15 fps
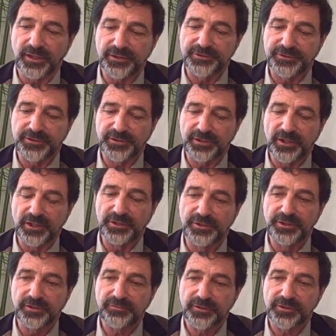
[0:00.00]
it's
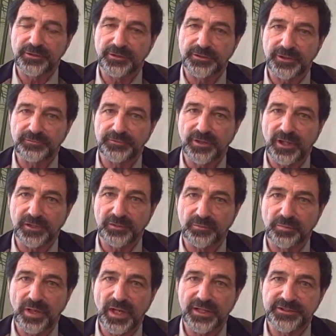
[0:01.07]
difficult, if not
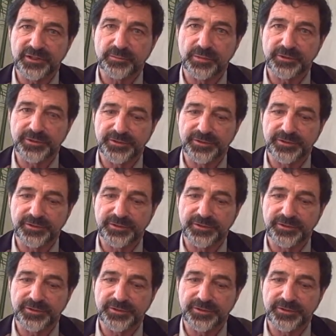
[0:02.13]
impossible,